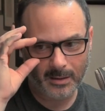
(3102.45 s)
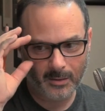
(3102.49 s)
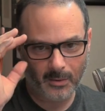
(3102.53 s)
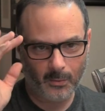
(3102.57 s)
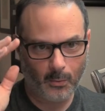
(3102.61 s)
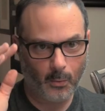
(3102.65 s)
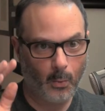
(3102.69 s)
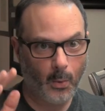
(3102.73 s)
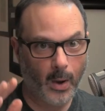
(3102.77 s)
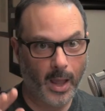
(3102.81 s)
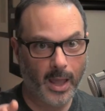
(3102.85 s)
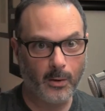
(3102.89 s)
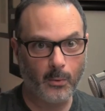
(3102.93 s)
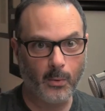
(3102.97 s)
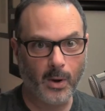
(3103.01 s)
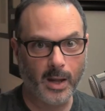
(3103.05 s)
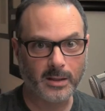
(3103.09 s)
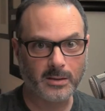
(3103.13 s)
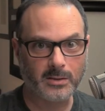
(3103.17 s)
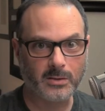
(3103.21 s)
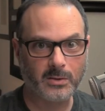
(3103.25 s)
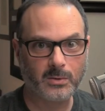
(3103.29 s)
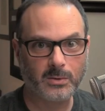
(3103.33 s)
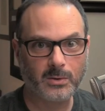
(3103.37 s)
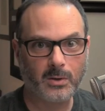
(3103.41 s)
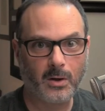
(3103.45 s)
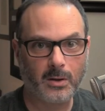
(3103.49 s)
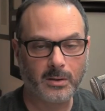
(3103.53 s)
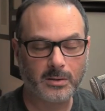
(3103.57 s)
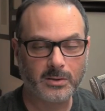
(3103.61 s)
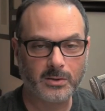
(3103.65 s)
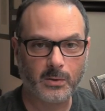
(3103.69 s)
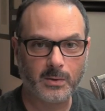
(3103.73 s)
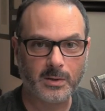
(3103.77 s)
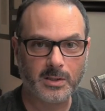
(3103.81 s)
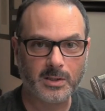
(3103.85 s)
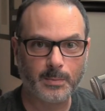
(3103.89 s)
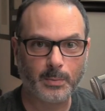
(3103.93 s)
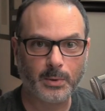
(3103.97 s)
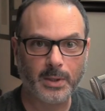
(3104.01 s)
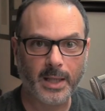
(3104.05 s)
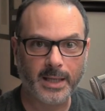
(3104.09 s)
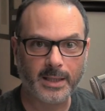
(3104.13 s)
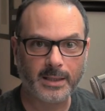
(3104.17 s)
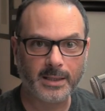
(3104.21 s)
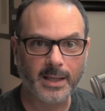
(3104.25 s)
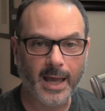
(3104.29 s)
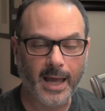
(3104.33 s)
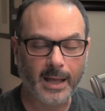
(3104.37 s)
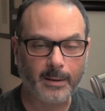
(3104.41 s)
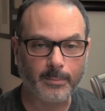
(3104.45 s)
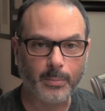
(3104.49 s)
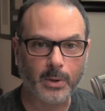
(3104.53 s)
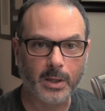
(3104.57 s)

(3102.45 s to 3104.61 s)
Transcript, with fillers: way, way too long to explain that.